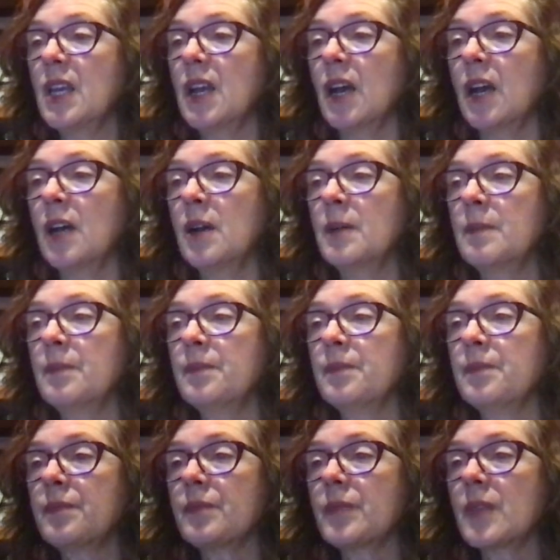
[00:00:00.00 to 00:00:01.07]
Um,
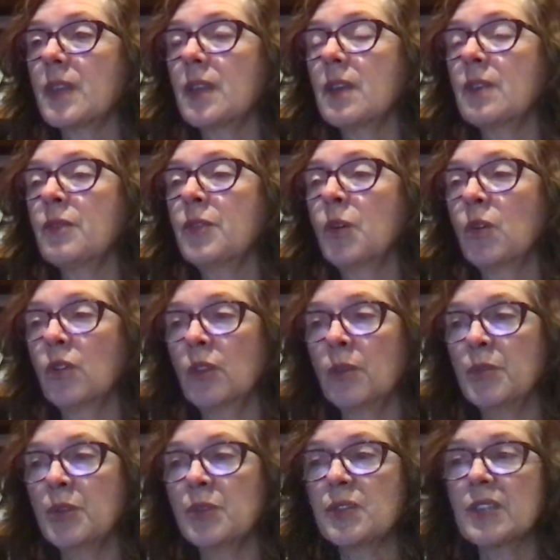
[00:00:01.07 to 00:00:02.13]
vocal
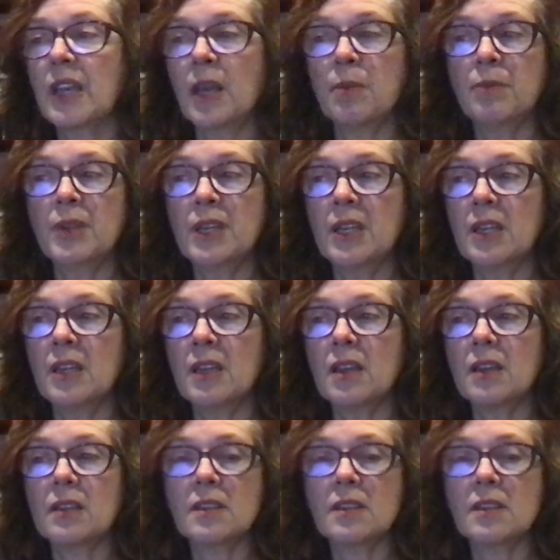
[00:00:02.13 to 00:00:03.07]
abuse can be